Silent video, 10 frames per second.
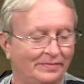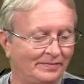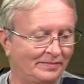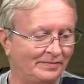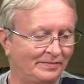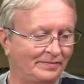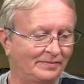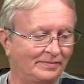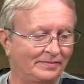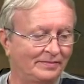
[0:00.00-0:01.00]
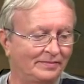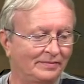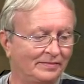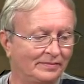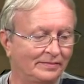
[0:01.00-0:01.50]

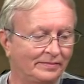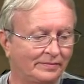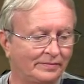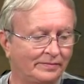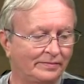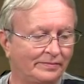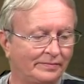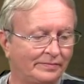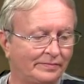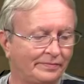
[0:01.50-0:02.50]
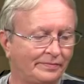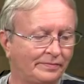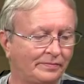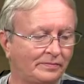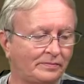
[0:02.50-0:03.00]

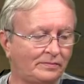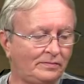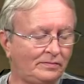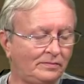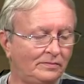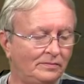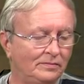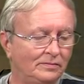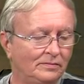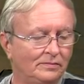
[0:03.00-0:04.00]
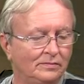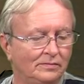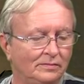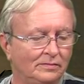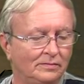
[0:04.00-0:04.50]

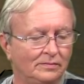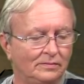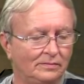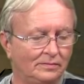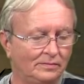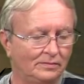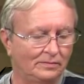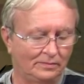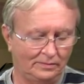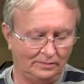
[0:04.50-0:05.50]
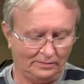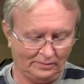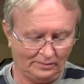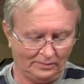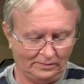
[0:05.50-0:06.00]

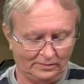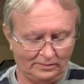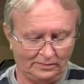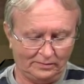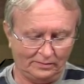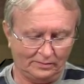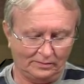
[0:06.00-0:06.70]
(silent)